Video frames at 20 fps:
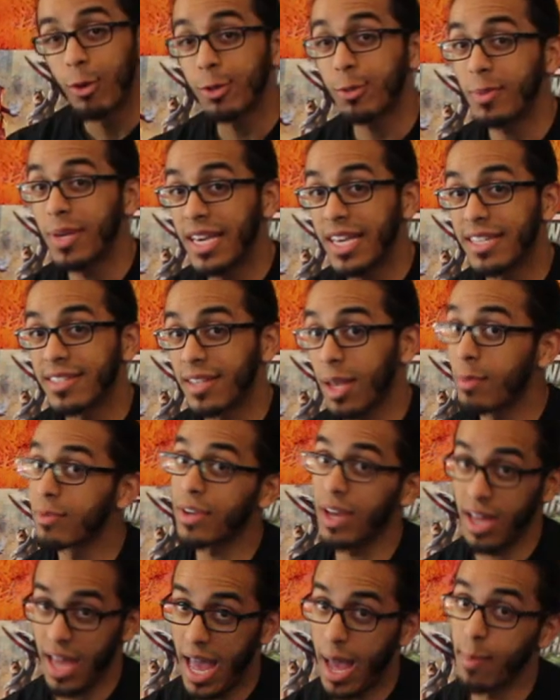Which means
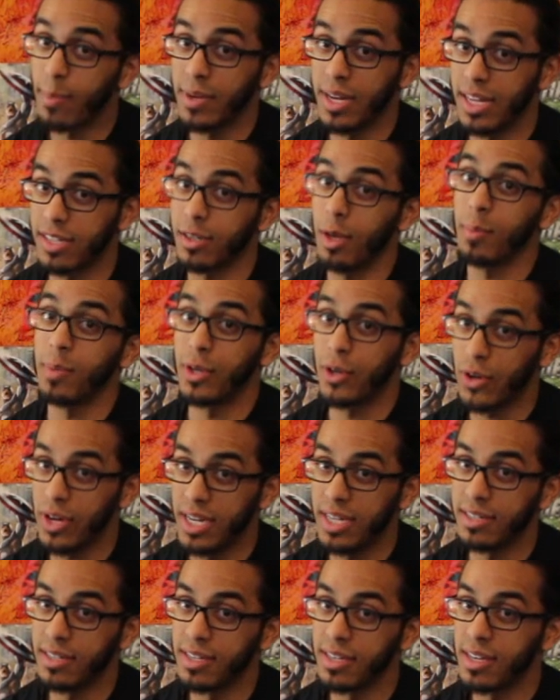something's gonna happen that's gonna be
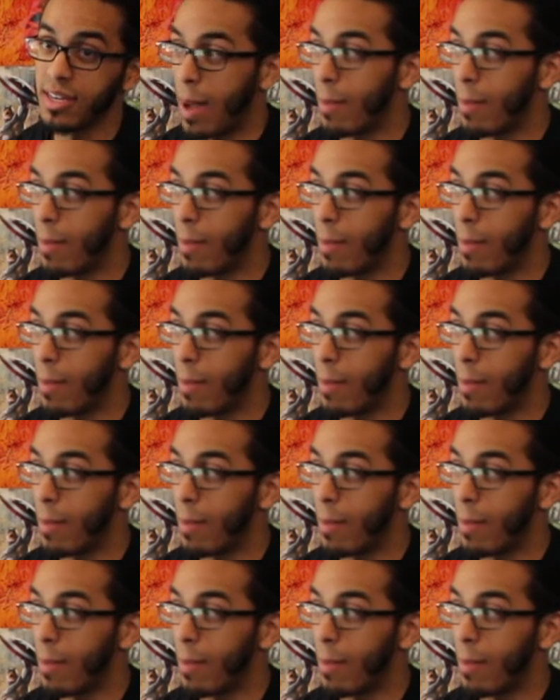crazy.